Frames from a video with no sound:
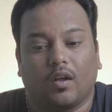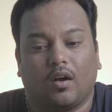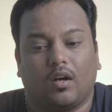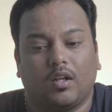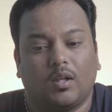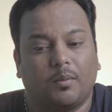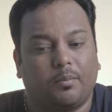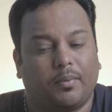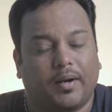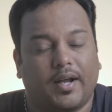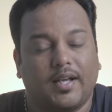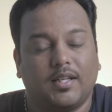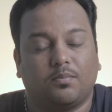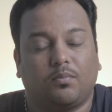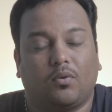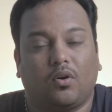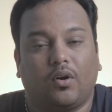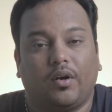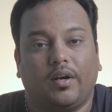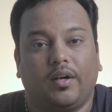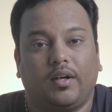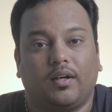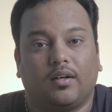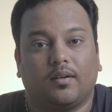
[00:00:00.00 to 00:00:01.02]
on the price
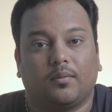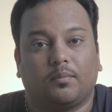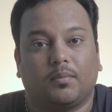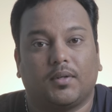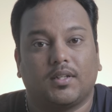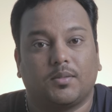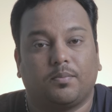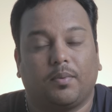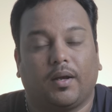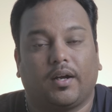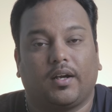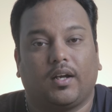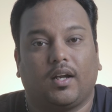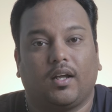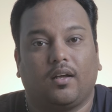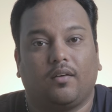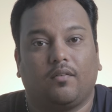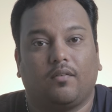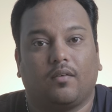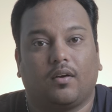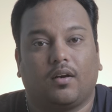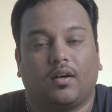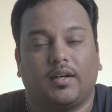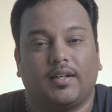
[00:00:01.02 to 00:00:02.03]
point
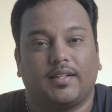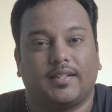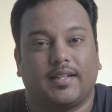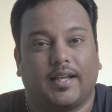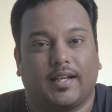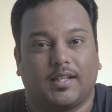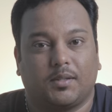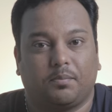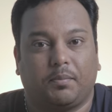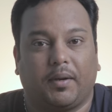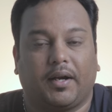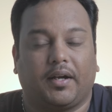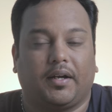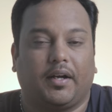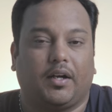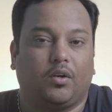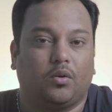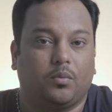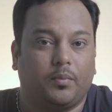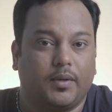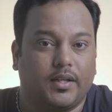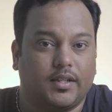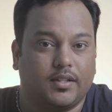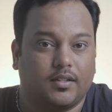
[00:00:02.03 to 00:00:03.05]
perspective, uh, it's expected
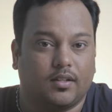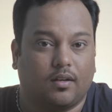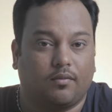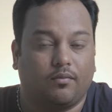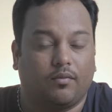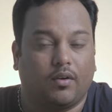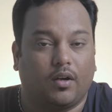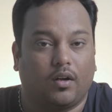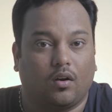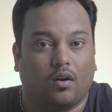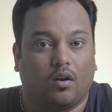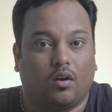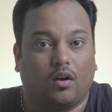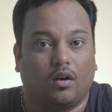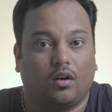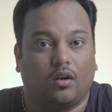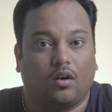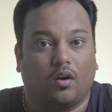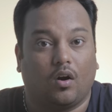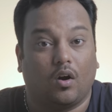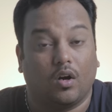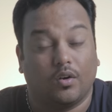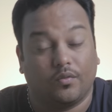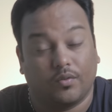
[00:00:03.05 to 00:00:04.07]
to be somewhere
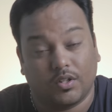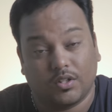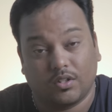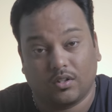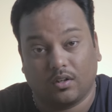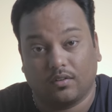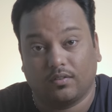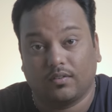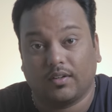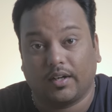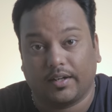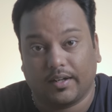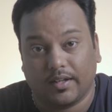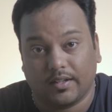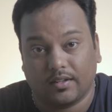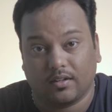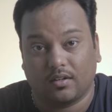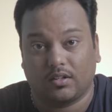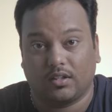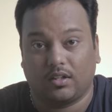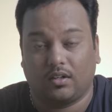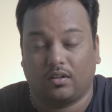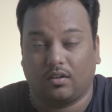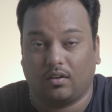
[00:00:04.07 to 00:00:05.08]
uh, onwards of thirty
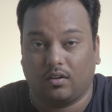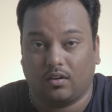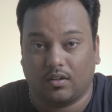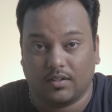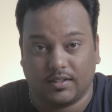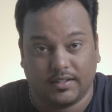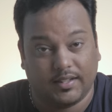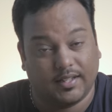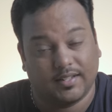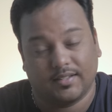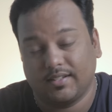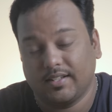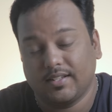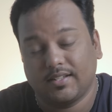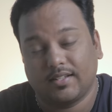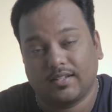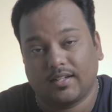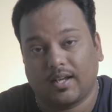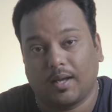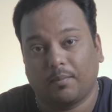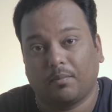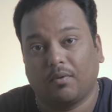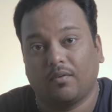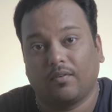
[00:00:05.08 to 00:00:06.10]
thousand dollars. Yes, these
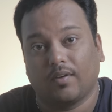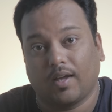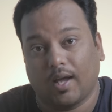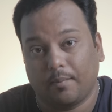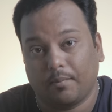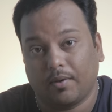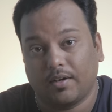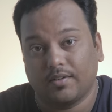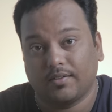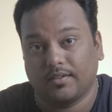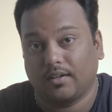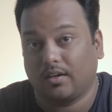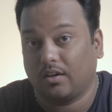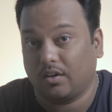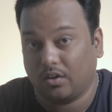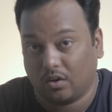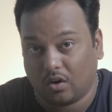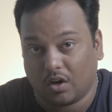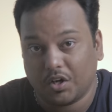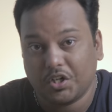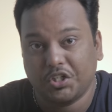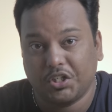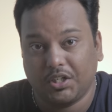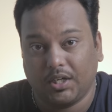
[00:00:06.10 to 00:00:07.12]
type of cameras are
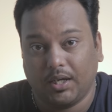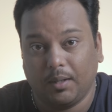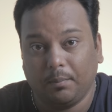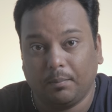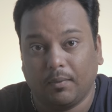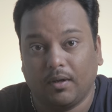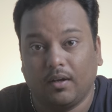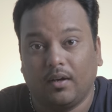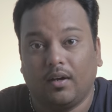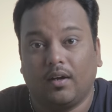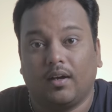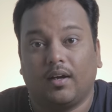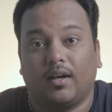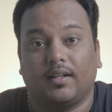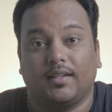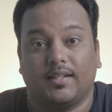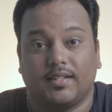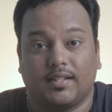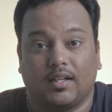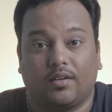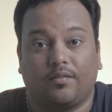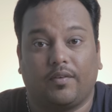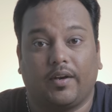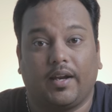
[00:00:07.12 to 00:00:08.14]
not cheap.
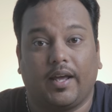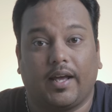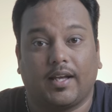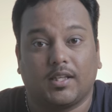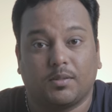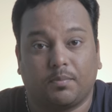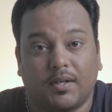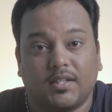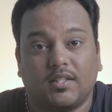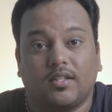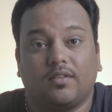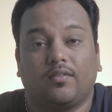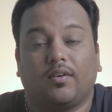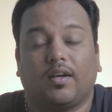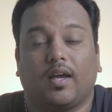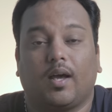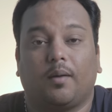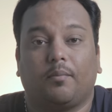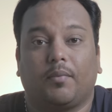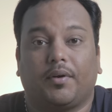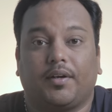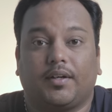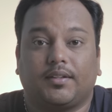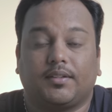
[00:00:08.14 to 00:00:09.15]
These are very expensive
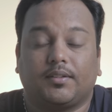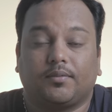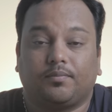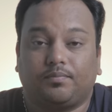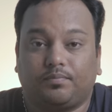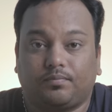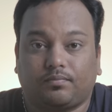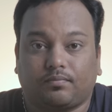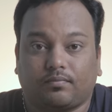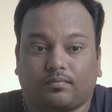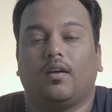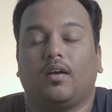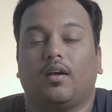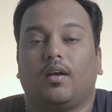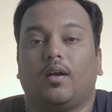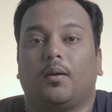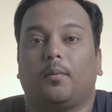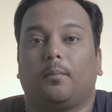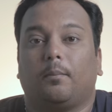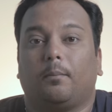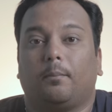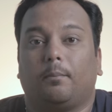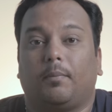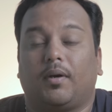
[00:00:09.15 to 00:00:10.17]
cameras,
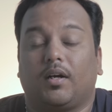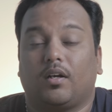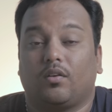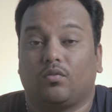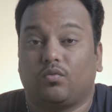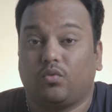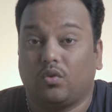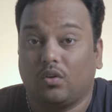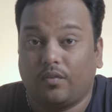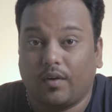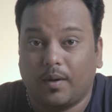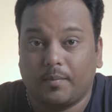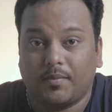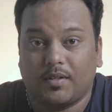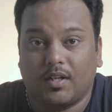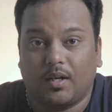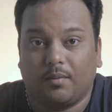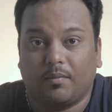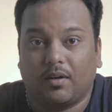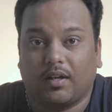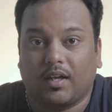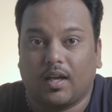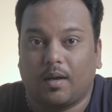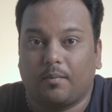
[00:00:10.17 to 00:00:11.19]
but full frame
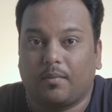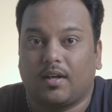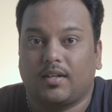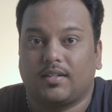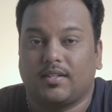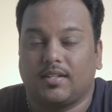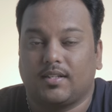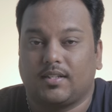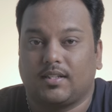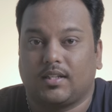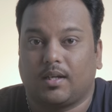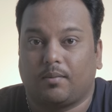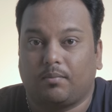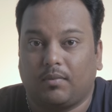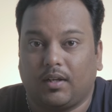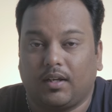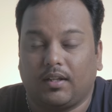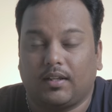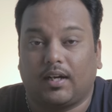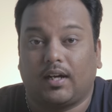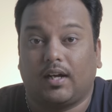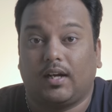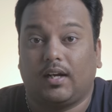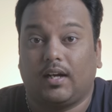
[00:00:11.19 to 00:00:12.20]
cinema cameras is
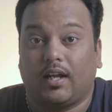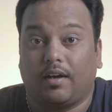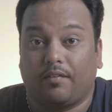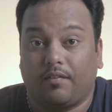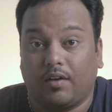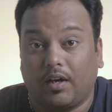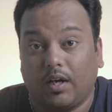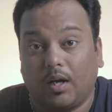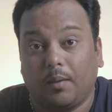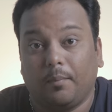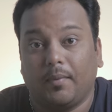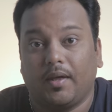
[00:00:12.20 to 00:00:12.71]
something that will definitely